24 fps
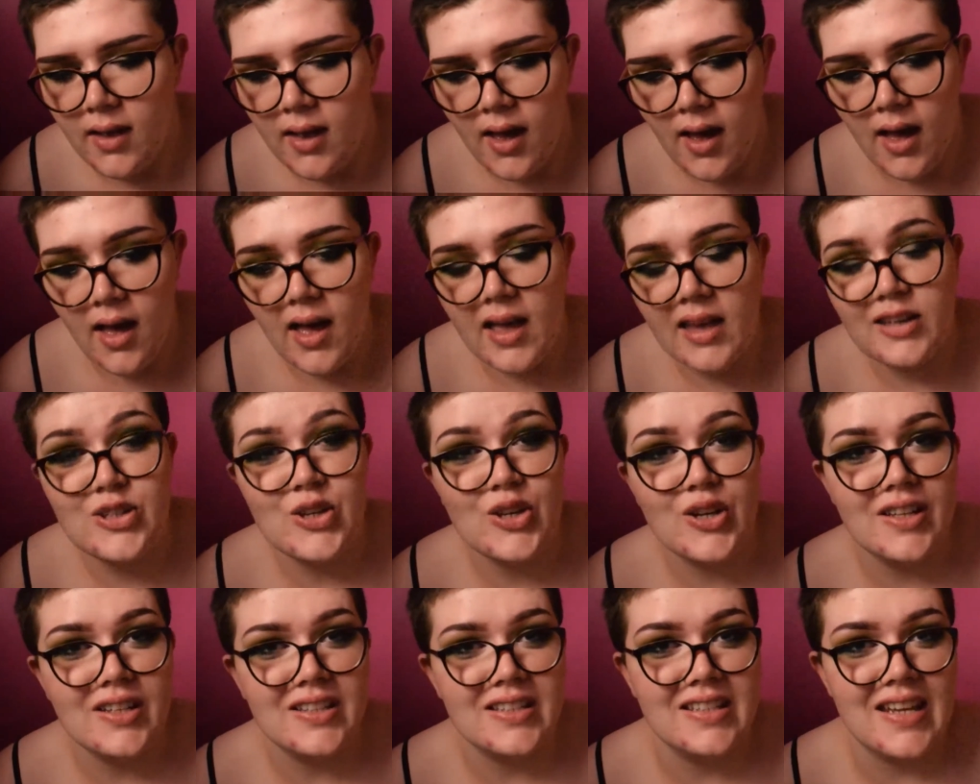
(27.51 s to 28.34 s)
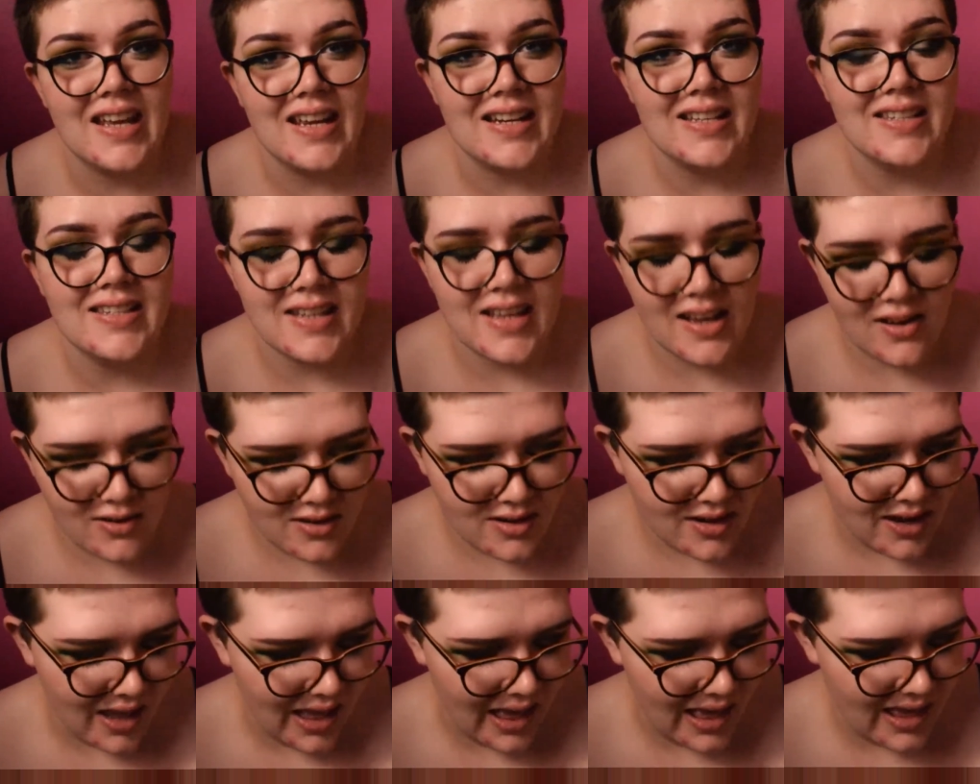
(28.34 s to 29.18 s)
uh, I took all the teddies
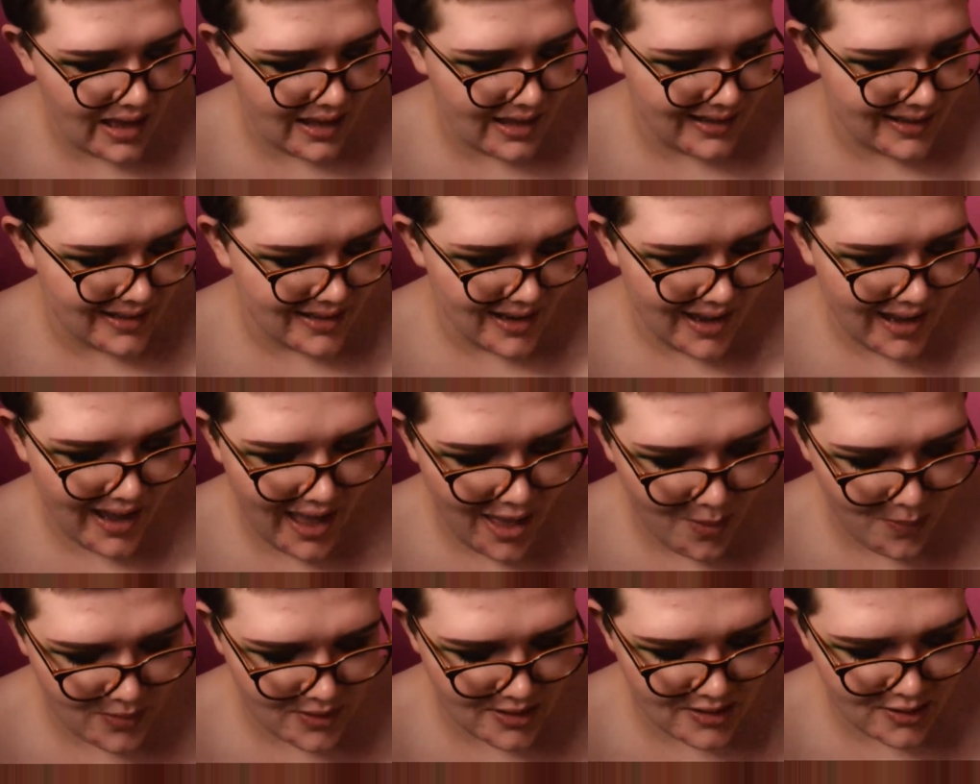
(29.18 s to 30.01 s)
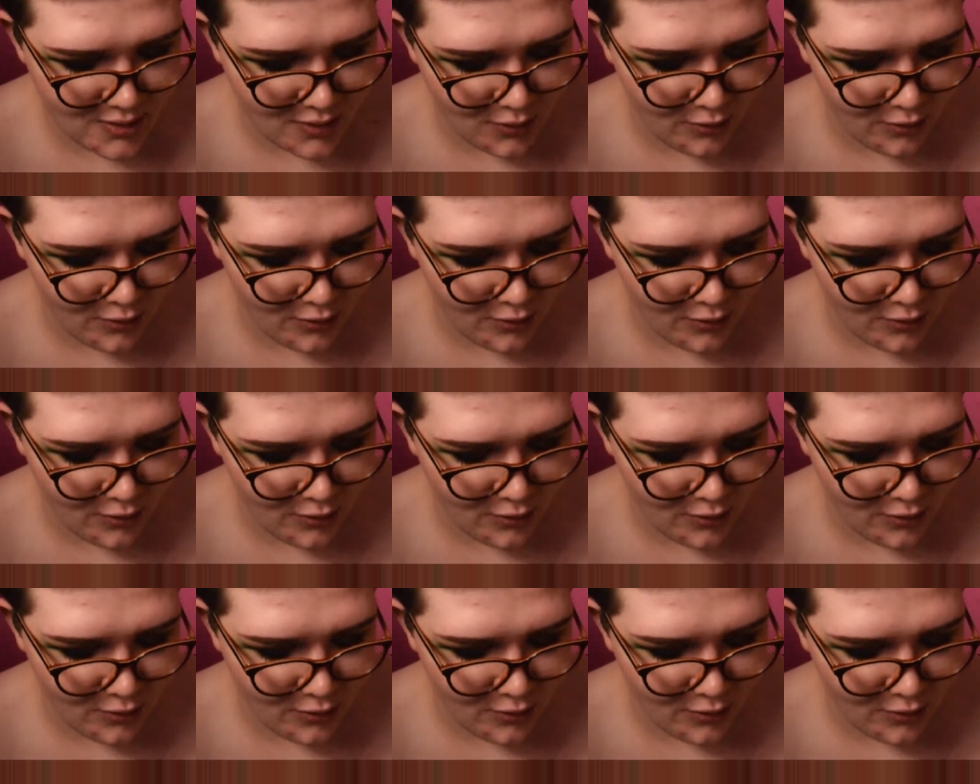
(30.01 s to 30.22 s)
down and I happened to